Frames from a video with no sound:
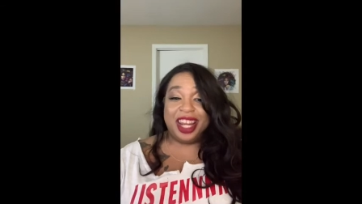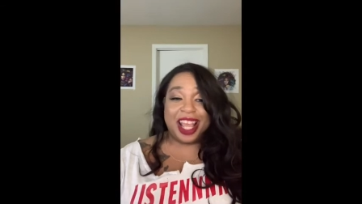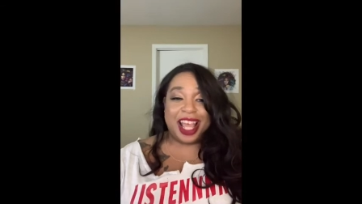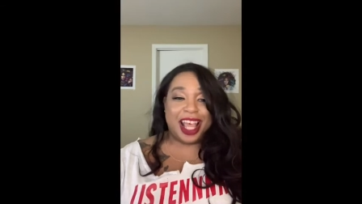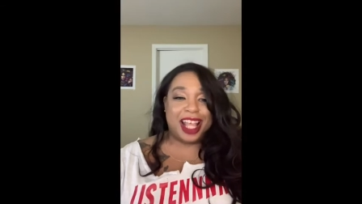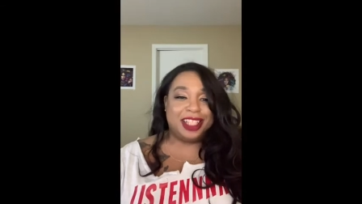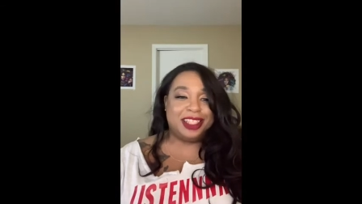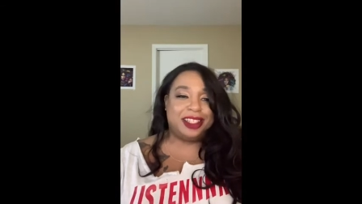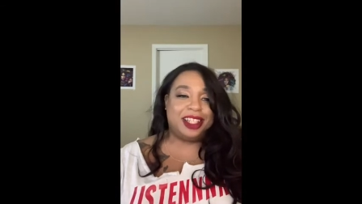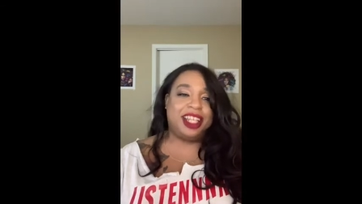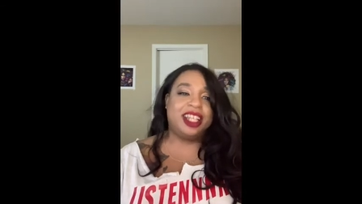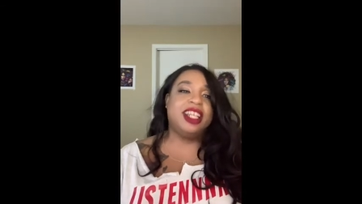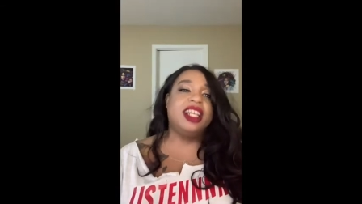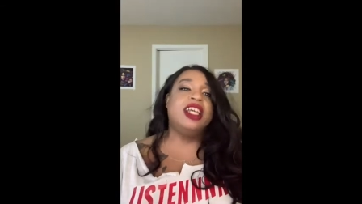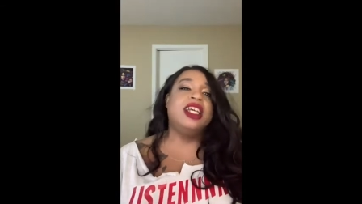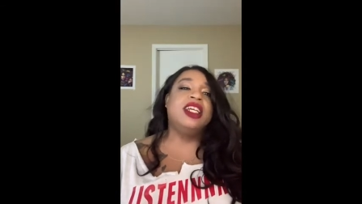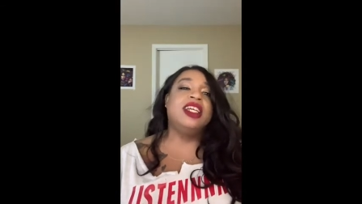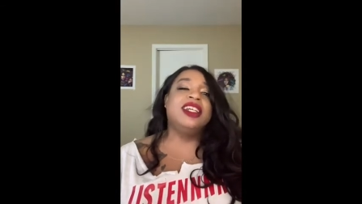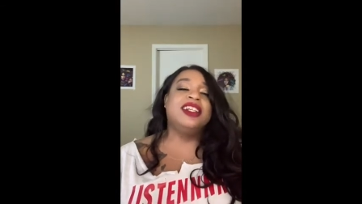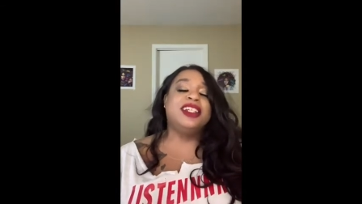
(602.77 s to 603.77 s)
I was like,
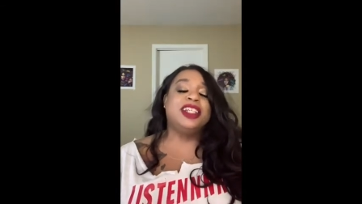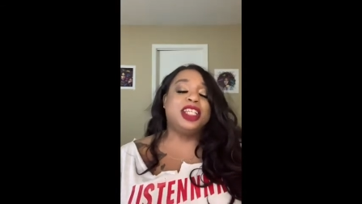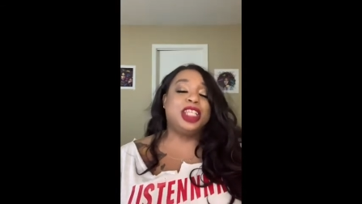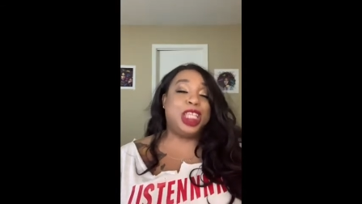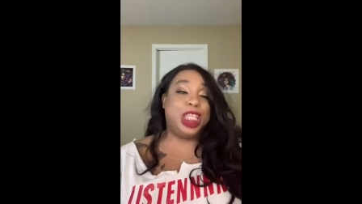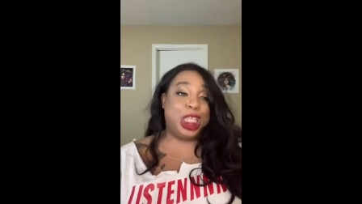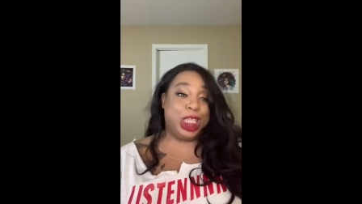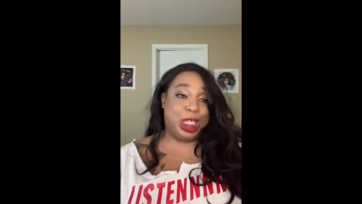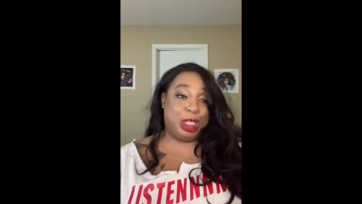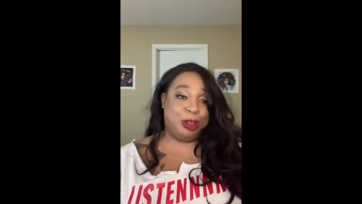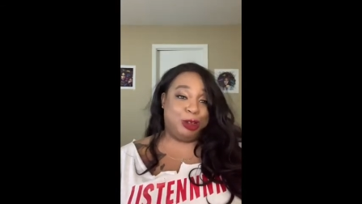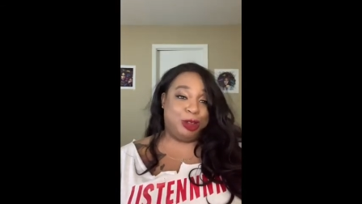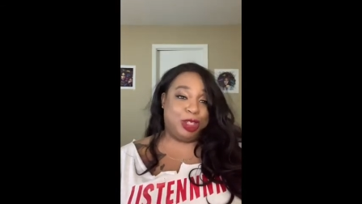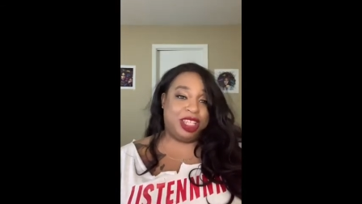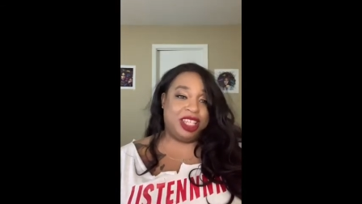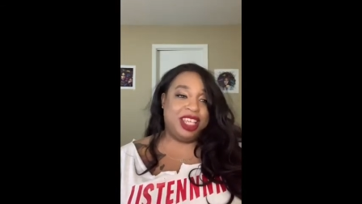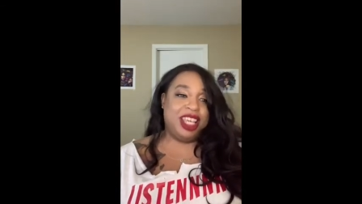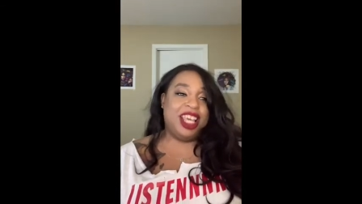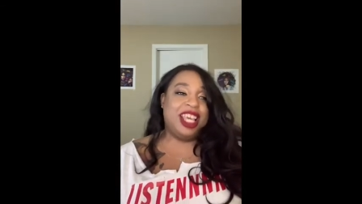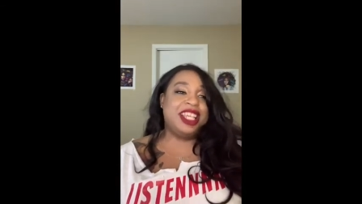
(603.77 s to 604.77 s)
cute.
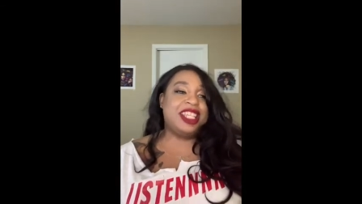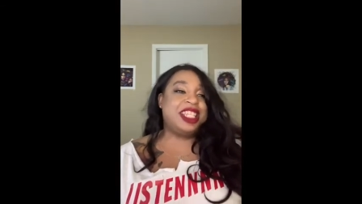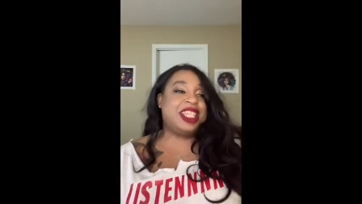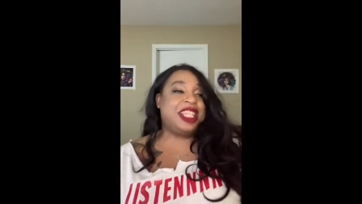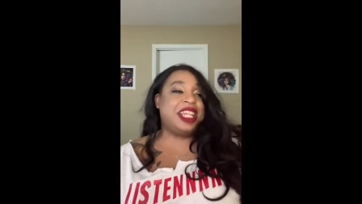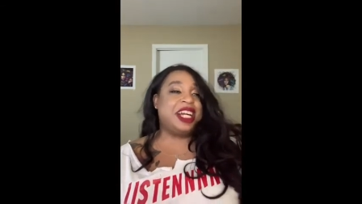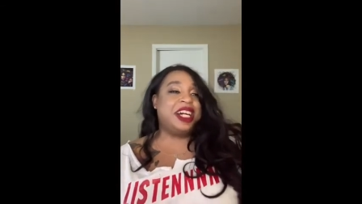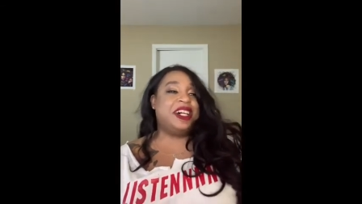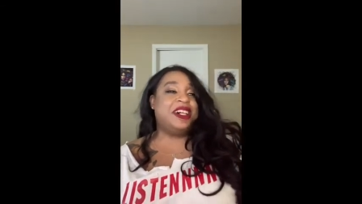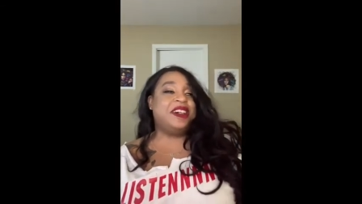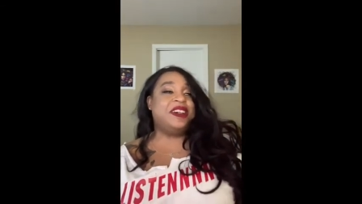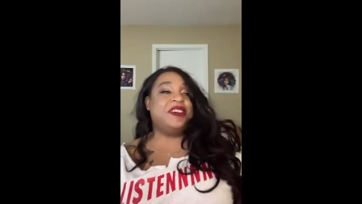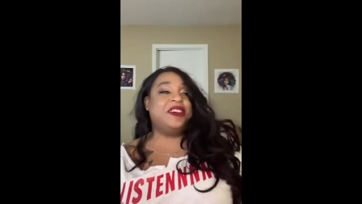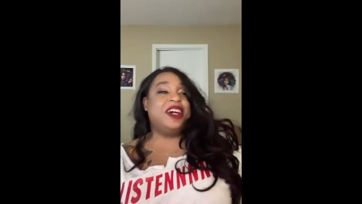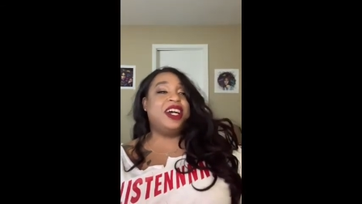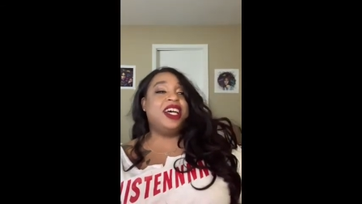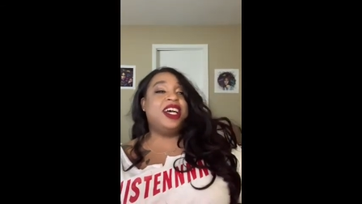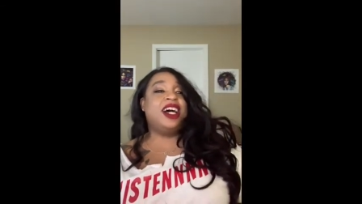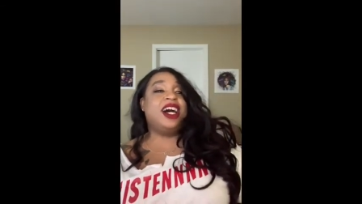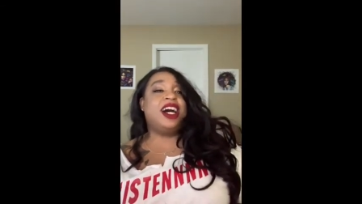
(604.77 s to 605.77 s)
So
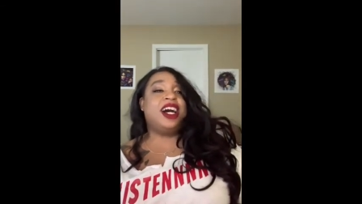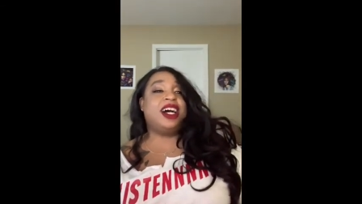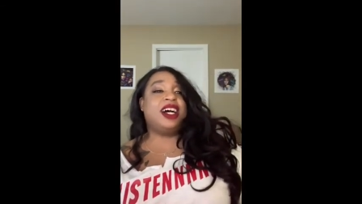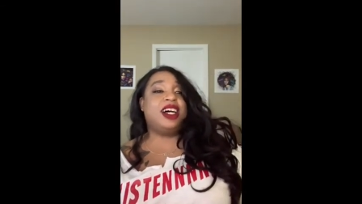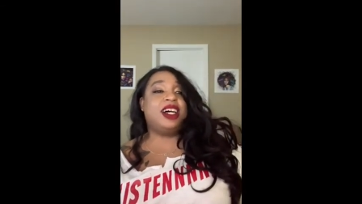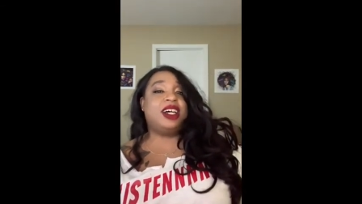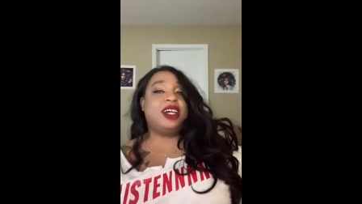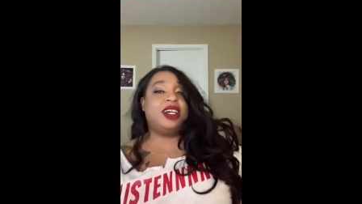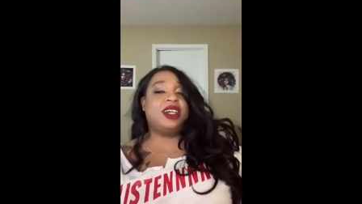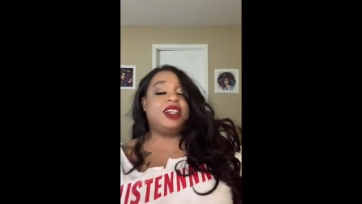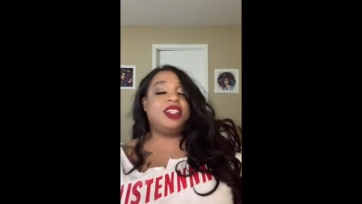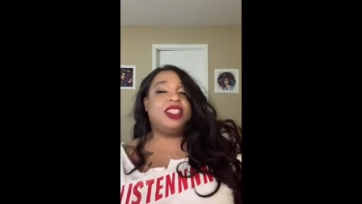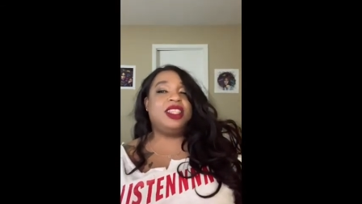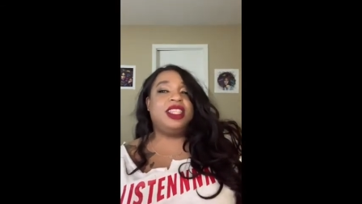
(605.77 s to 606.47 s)
uh,